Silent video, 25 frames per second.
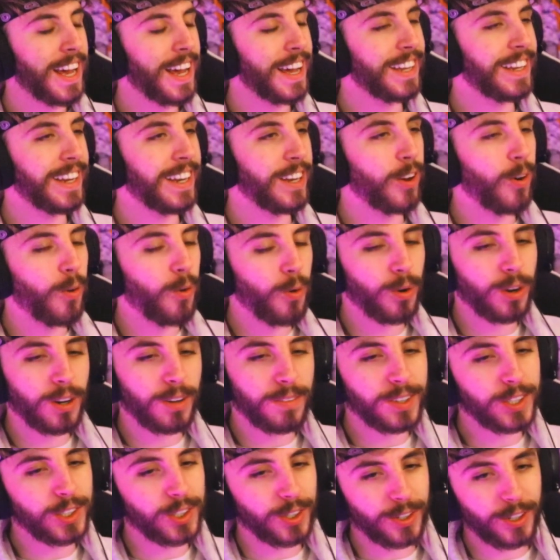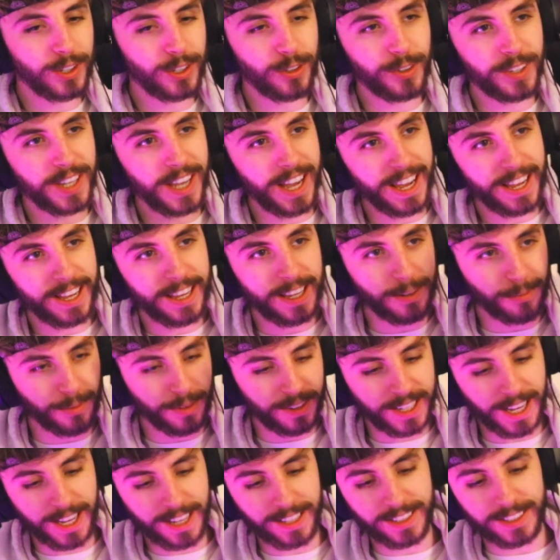and then all of a sudden you get hit
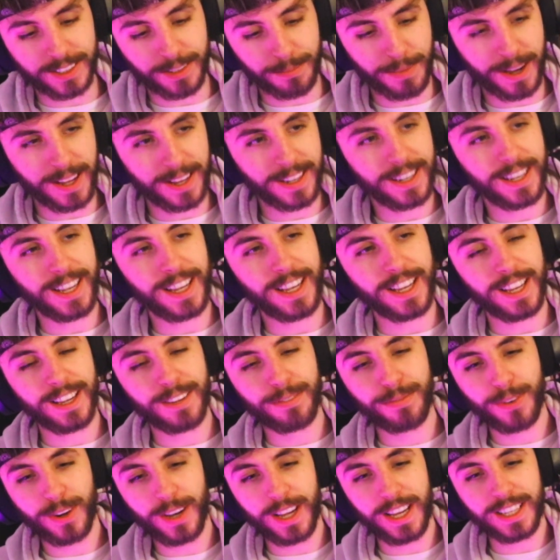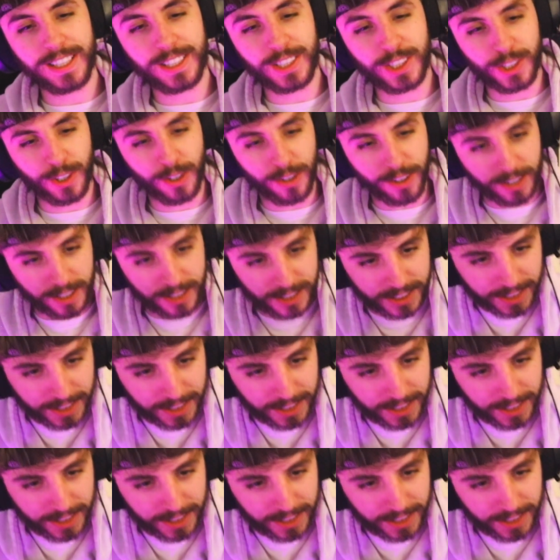with cancer, man. It sucks.